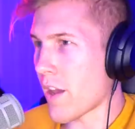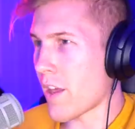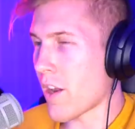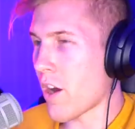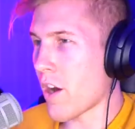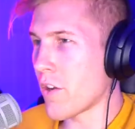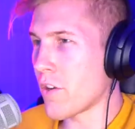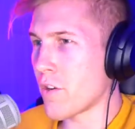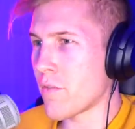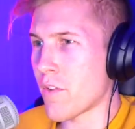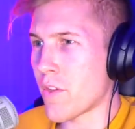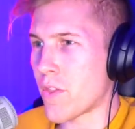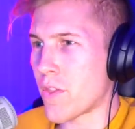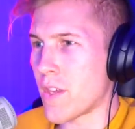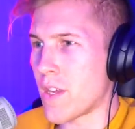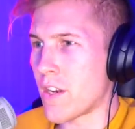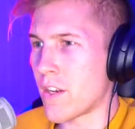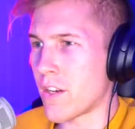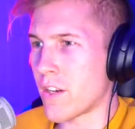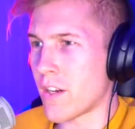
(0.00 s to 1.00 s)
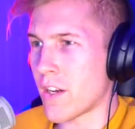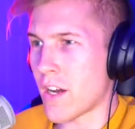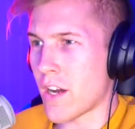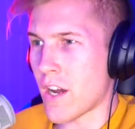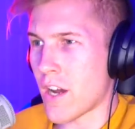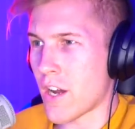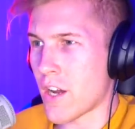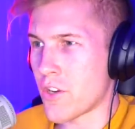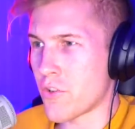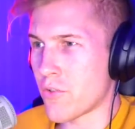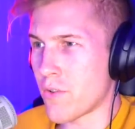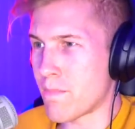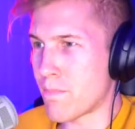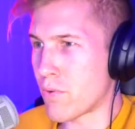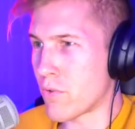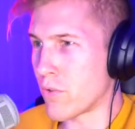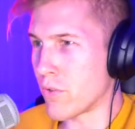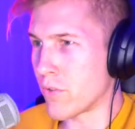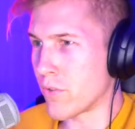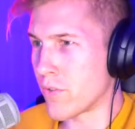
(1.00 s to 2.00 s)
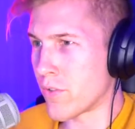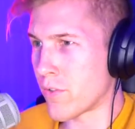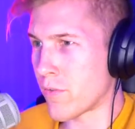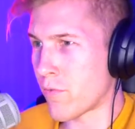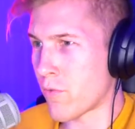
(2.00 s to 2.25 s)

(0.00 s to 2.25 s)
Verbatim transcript: In honor of Athena, a hundred bulls